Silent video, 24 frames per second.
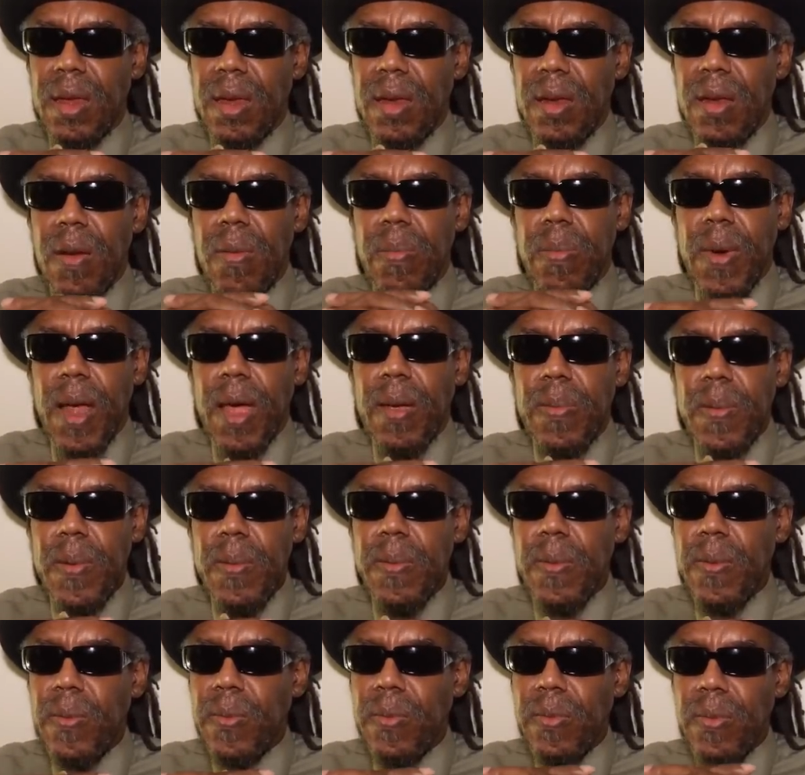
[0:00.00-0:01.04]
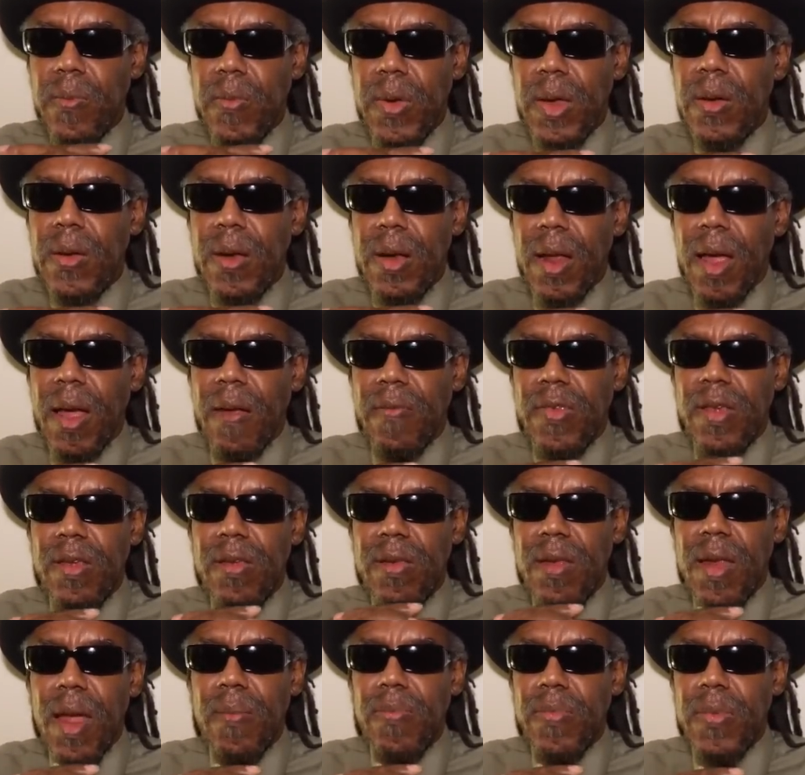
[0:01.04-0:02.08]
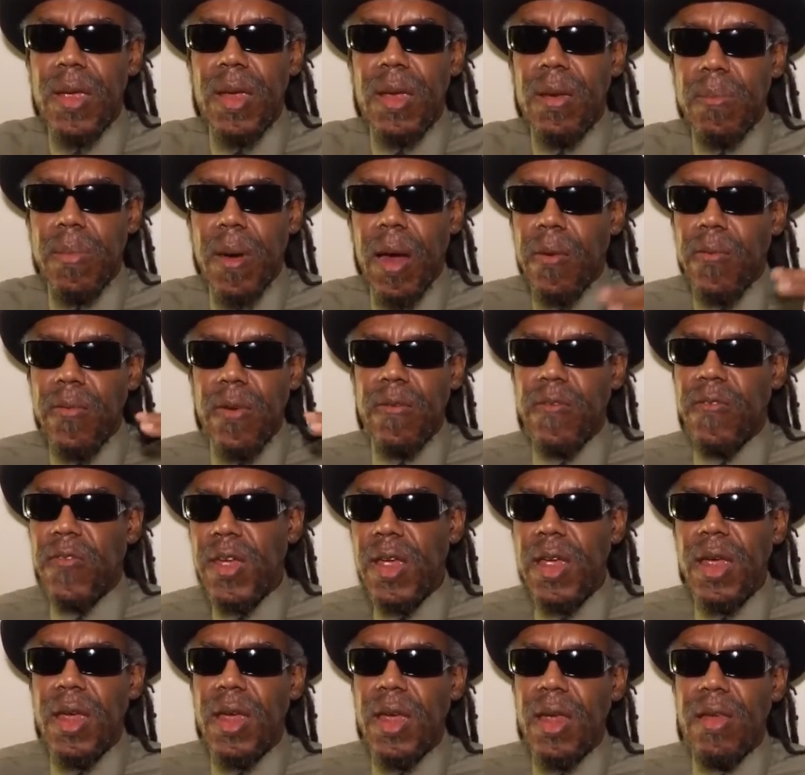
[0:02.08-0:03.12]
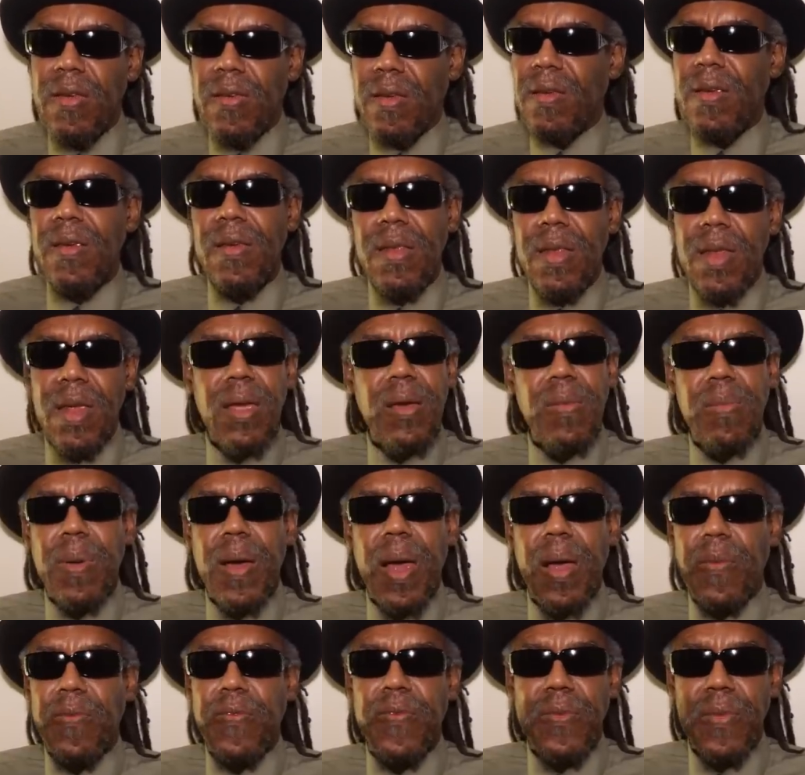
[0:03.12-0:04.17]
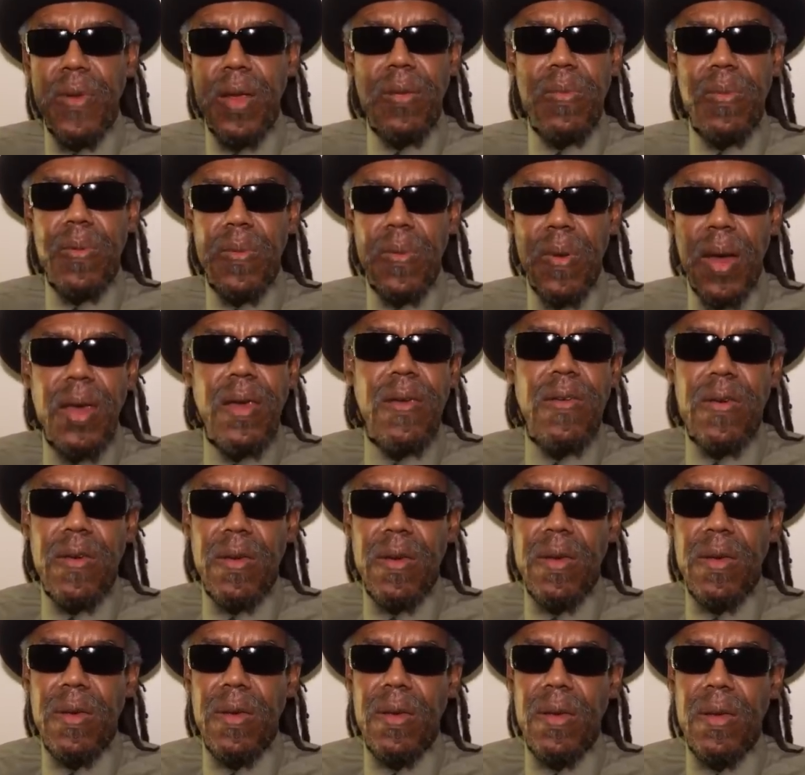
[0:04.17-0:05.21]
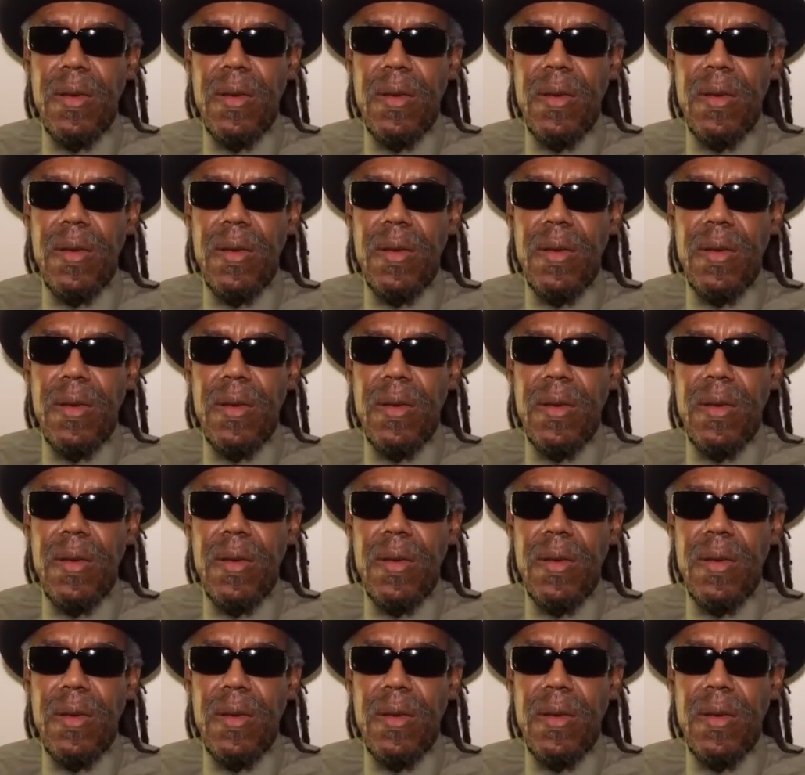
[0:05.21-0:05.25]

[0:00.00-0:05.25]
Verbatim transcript: You know, black people, we're going to have to stop thinking about revenge and just think about liberation.